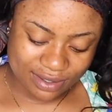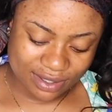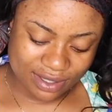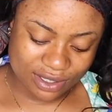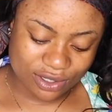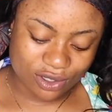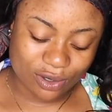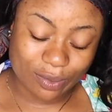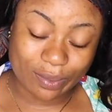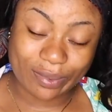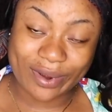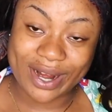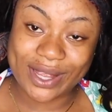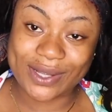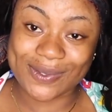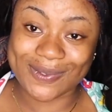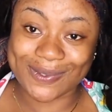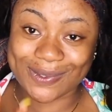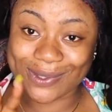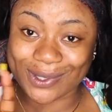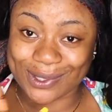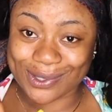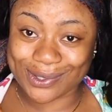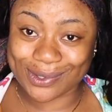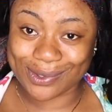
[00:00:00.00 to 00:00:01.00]
The surprise will
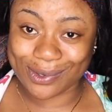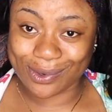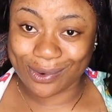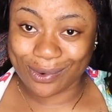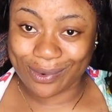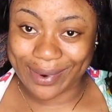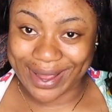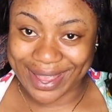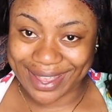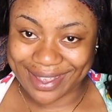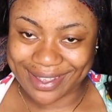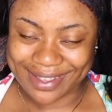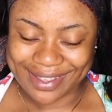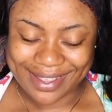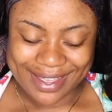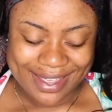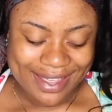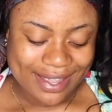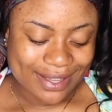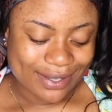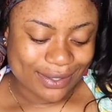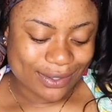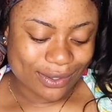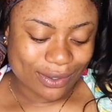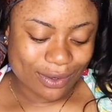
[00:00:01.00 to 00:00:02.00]
just go away.
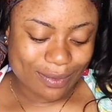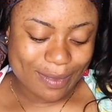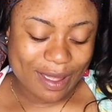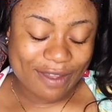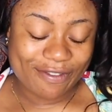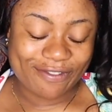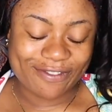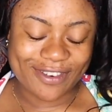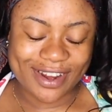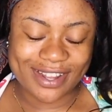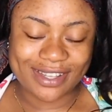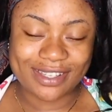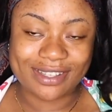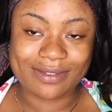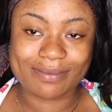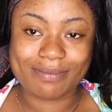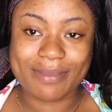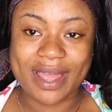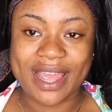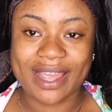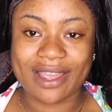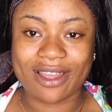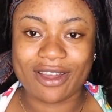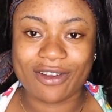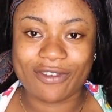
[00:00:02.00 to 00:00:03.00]
So my
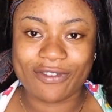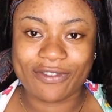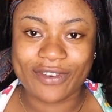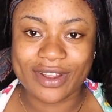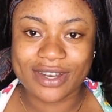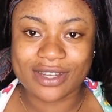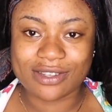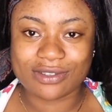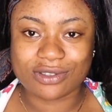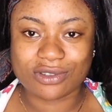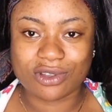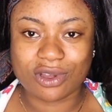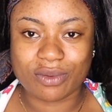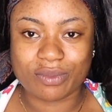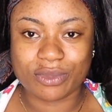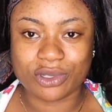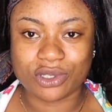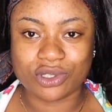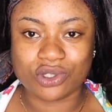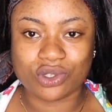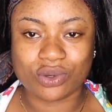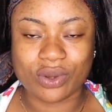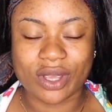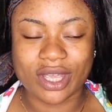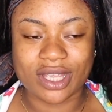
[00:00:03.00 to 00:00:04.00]
girlfriend is coming,
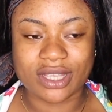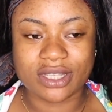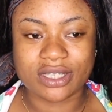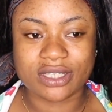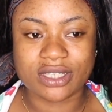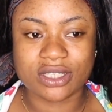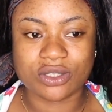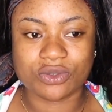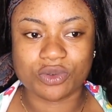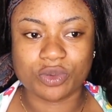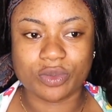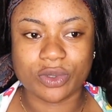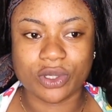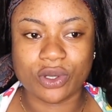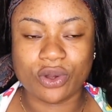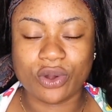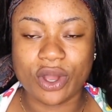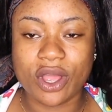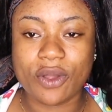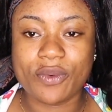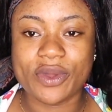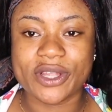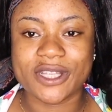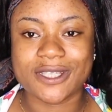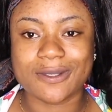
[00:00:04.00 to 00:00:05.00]
Joy. She will be
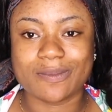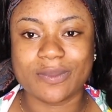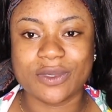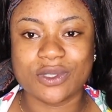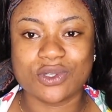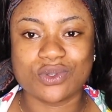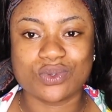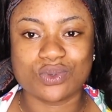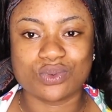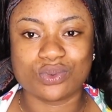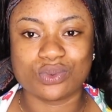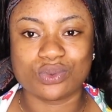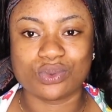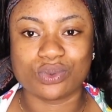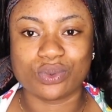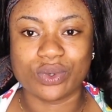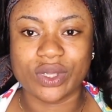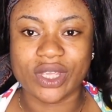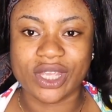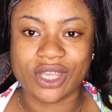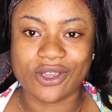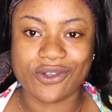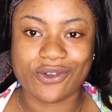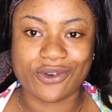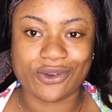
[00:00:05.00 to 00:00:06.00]
going with me to
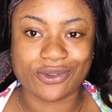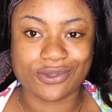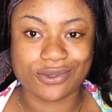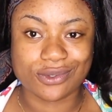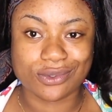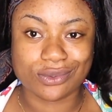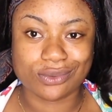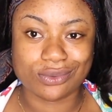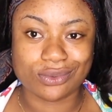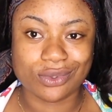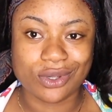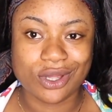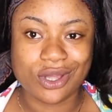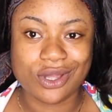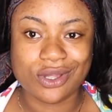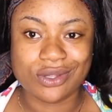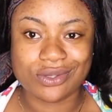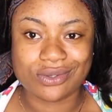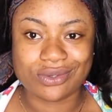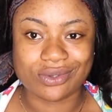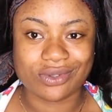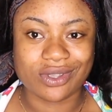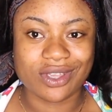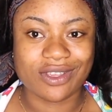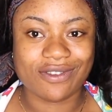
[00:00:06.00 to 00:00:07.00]
Kotu
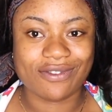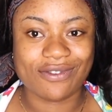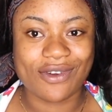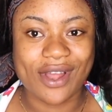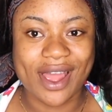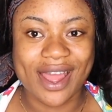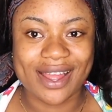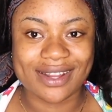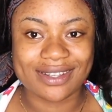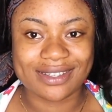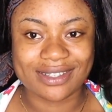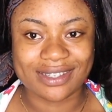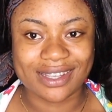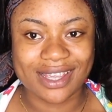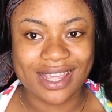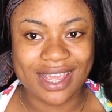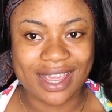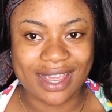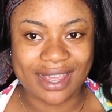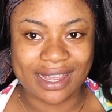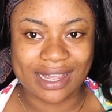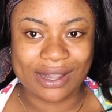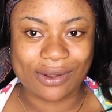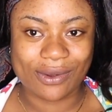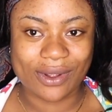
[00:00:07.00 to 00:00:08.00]
to give her the
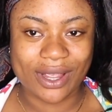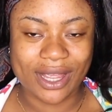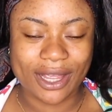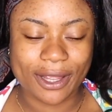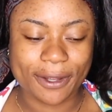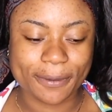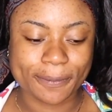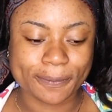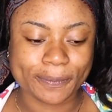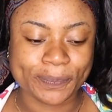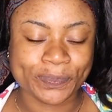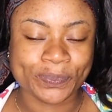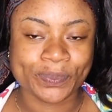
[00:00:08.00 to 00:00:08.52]
cake, okay?